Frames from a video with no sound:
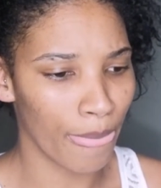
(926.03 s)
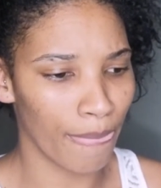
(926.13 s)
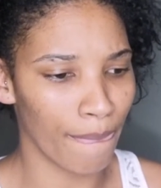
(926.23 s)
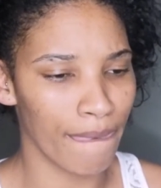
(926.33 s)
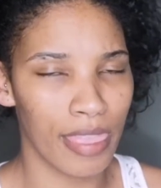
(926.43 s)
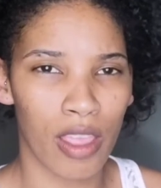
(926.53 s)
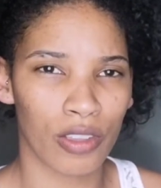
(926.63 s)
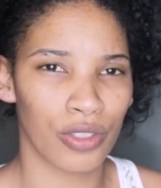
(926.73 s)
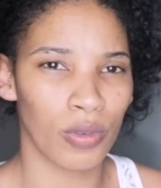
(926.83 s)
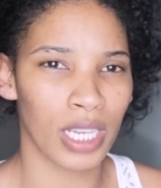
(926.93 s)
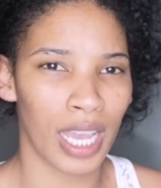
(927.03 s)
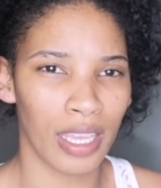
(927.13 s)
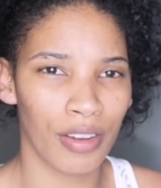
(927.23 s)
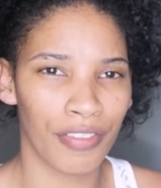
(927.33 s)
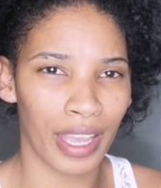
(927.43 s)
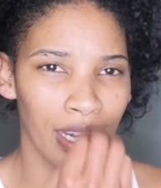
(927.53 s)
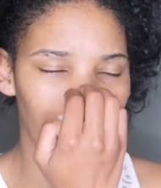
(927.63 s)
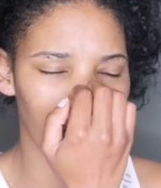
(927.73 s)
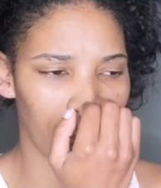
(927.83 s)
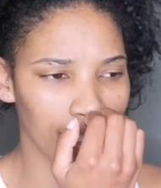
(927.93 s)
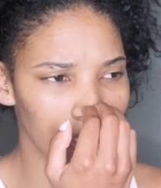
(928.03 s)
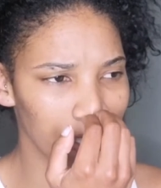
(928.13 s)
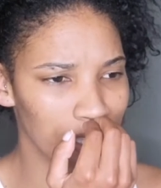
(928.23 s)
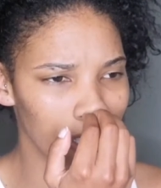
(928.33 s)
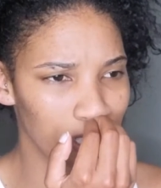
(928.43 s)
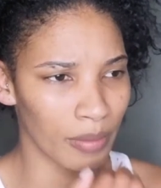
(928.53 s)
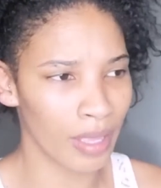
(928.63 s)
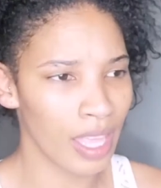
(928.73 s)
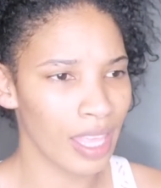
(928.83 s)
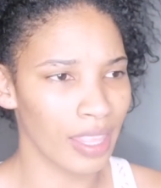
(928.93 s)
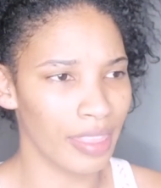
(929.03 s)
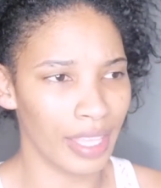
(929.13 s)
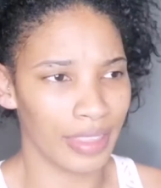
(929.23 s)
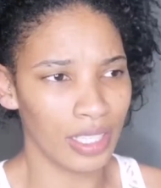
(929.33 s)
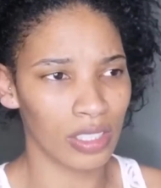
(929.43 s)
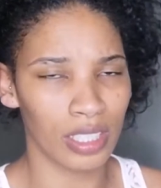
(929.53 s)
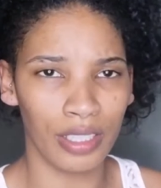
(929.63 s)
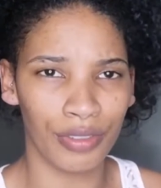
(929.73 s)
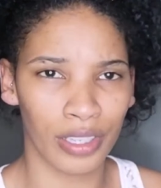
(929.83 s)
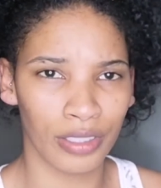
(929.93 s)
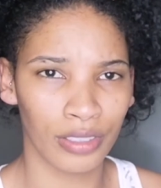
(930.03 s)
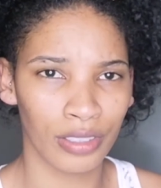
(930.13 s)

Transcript: they are so tired of fighting against the system that they just leave it.